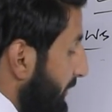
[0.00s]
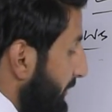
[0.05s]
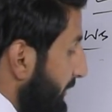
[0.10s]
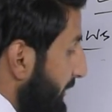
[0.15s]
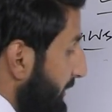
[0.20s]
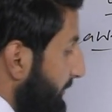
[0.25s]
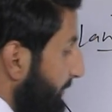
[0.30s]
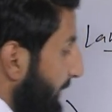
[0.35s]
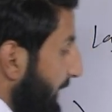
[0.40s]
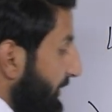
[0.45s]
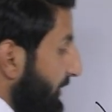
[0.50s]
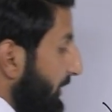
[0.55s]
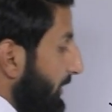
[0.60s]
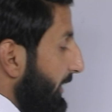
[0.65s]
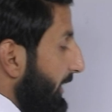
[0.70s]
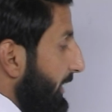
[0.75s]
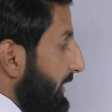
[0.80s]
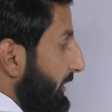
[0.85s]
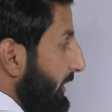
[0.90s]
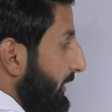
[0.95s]
the special
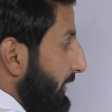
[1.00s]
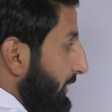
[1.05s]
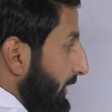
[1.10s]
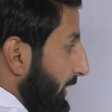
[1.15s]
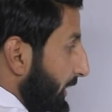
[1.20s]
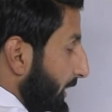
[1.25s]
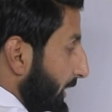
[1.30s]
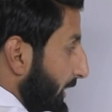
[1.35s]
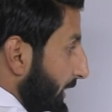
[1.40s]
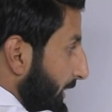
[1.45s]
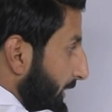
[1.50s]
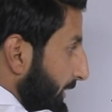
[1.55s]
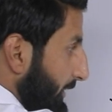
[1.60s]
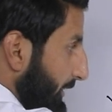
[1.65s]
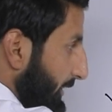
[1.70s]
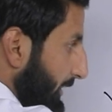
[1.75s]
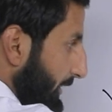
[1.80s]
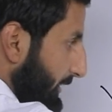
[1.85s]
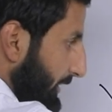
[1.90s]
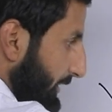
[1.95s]
case is,
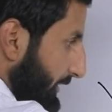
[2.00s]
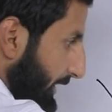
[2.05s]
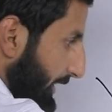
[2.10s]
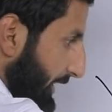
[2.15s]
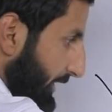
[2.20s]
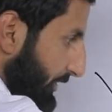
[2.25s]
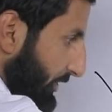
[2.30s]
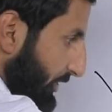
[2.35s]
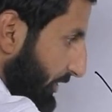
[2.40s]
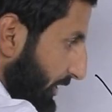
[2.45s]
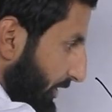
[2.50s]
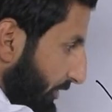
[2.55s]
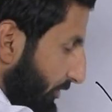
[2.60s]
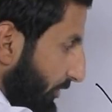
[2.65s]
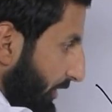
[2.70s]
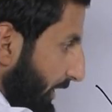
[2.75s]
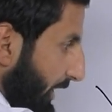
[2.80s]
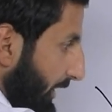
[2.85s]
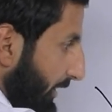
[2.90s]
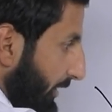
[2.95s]
this is
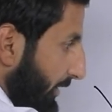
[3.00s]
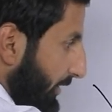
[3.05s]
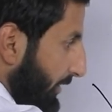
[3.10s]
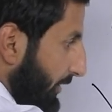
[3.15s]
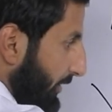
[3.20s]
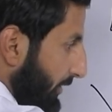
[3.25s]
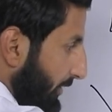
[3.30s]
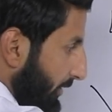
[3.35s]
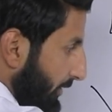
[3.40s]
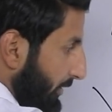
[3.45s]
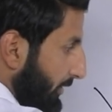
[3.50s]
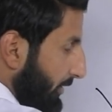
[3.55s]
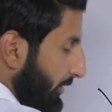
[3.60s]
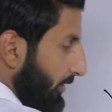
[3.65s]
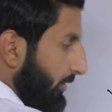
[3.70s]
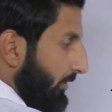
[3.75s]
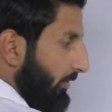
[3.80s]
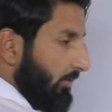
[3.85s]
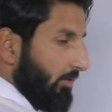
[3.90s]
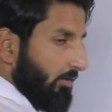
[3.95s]
incident ray,
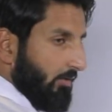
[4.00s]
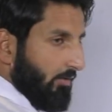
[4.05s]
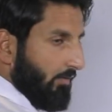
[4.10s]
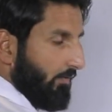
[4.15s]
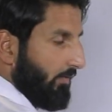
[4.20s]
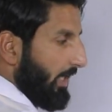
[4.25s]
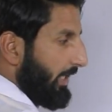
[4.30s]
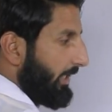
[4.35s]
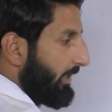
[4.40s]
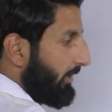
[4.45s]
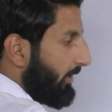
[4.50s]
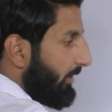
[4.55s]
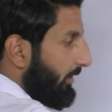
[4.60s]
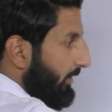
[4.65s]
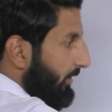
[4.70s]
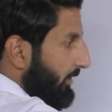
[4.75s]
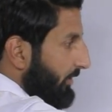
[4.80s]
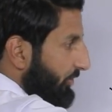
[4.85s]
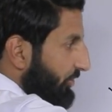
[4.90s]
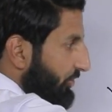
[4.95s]
fine,
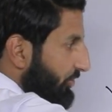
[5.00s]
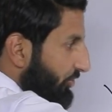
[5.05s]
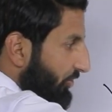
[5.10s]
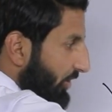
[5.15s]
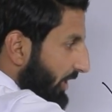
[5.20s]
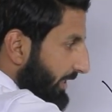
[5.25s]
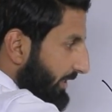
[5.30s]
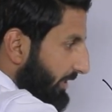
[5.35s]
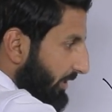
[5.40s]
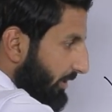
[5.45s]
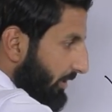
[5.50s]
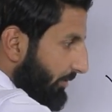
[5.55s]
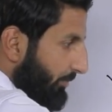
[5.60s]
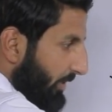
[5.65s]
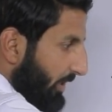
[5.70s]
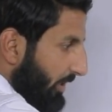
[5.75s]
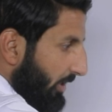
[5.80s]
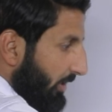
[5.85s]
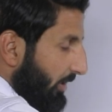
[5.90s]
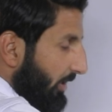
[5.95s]
striking the
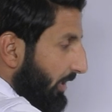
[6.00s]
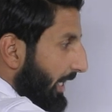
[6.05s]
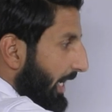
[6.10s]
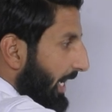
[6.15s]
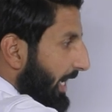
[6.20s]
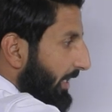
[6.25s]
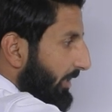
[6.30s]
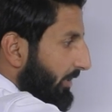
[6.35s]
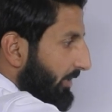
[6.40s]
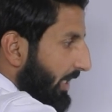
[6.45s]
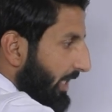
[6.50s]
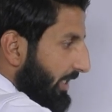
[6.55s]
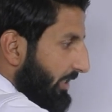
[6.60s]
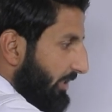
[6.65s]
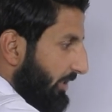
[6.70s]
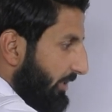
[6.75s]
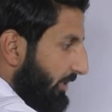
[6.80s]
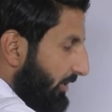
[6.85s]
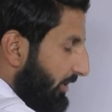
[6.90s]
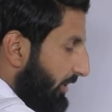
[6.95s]
mirror at
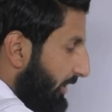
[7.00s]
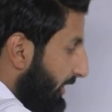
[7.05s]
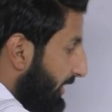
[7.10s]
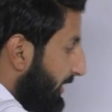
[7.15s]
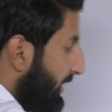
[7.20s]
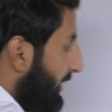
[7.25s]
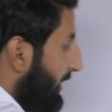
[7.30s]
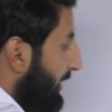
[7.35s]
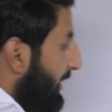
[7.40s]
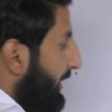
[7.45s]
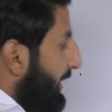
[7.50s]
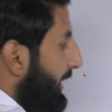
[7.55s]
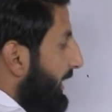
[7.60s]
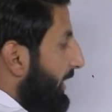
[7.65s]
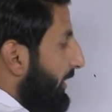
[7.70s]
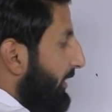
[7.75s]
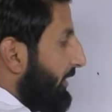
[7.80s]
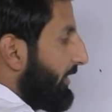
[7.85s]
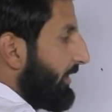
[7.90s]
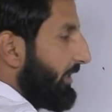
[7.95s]
90 degree.
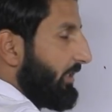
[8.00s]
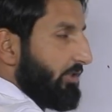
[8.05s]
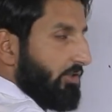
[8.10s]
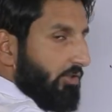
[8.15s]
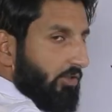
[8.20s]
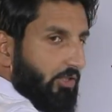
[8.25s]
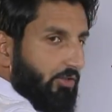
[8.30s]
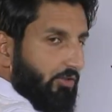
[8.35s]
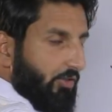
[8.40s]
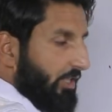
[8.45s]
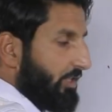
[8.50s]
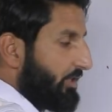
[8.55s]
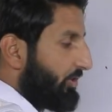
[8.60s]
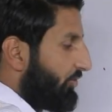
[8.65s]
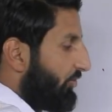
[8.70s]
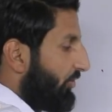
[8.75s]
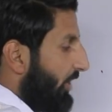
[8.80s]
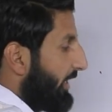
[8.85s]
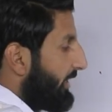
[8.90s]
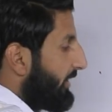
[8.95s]
Here the incident ray is
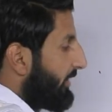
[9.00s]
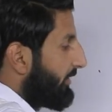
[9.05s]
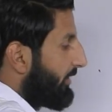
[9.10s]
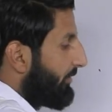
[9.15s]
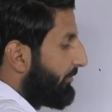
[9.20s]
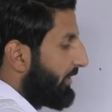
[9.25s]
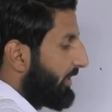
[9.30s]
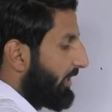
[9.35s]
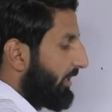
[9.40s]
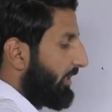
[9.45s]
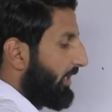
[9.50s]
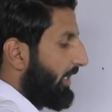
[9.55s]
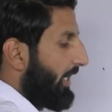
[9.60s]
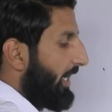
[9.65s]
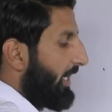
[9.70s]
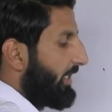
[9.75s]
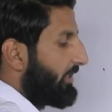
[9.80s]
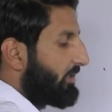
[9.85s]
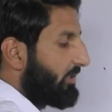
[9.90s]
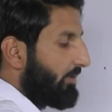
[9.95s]
striking the mirror
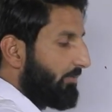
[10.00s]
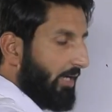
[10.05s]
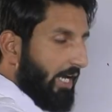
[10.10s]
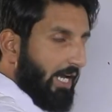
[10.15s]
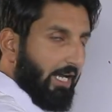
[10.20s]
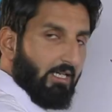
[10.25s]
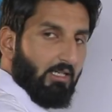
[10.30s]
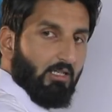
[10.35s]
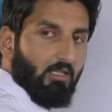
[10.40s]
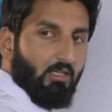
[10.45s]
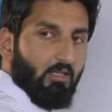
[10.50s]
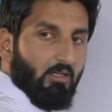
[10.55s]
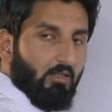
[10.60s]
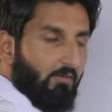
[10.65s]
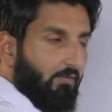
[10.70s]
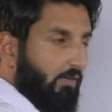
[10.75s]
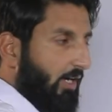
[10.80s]
at some angle.